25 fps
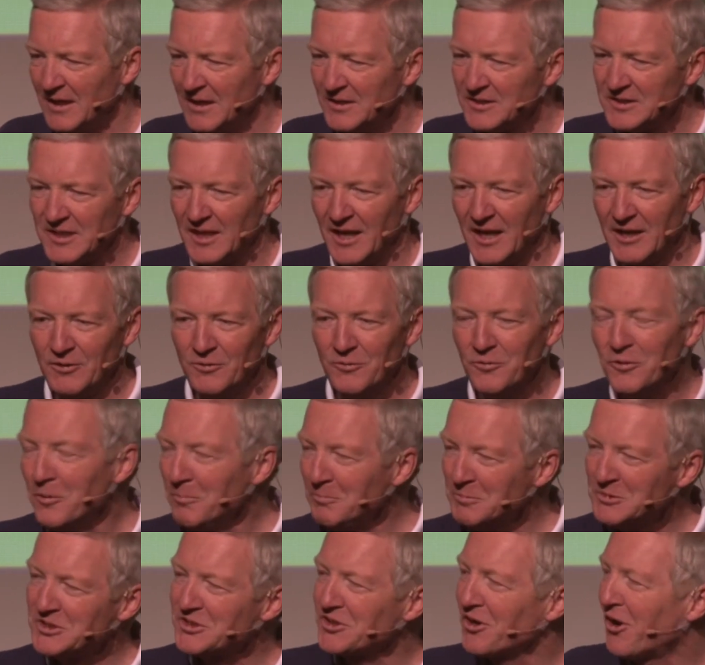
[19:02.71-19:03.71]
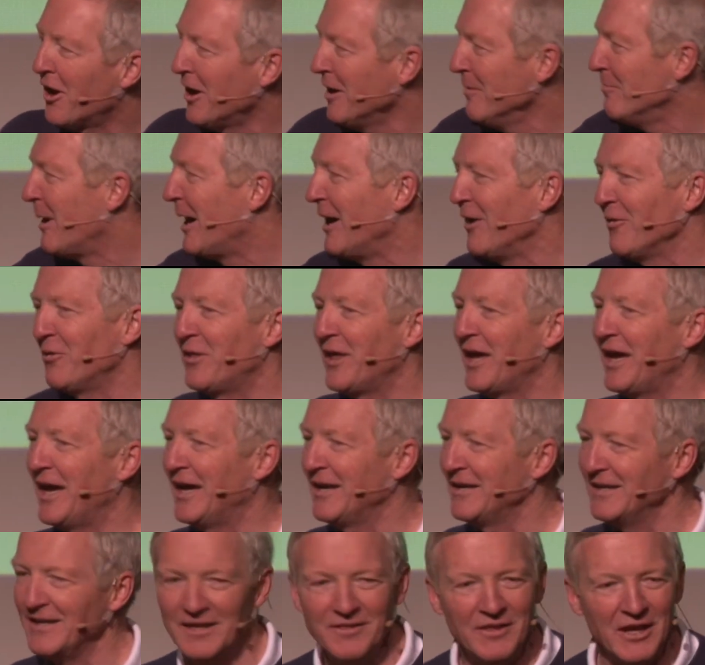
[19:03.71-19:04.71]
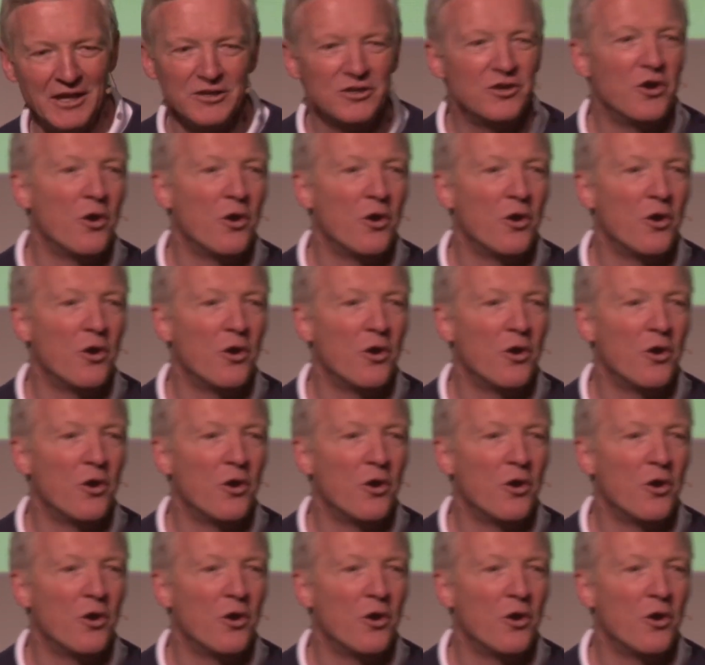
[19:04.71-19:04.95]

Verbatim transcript: saying, oops, sorry about that, and then